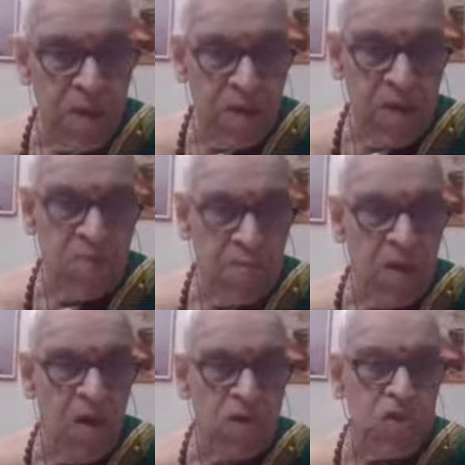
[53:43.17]
Now Brahma
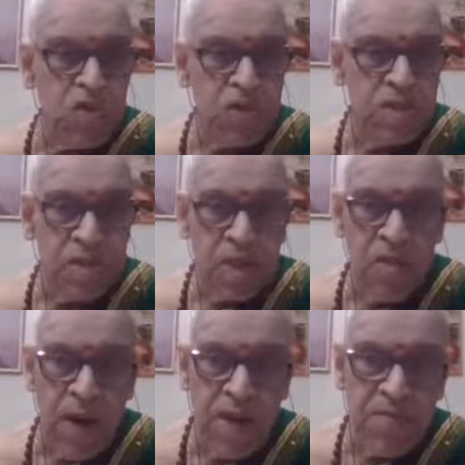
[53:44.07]
also is
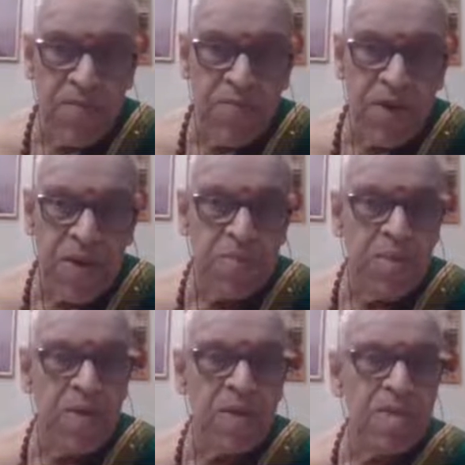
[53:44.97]
required because
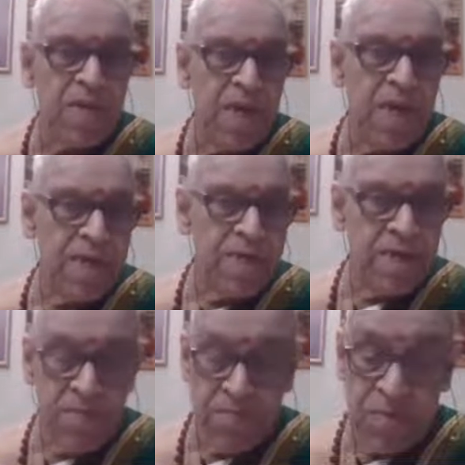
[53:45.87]
Brahma is the creator.
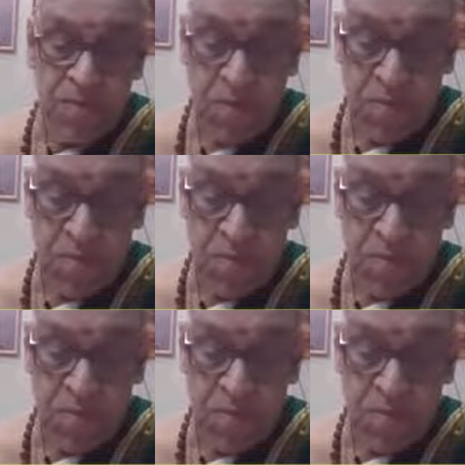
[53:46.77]
So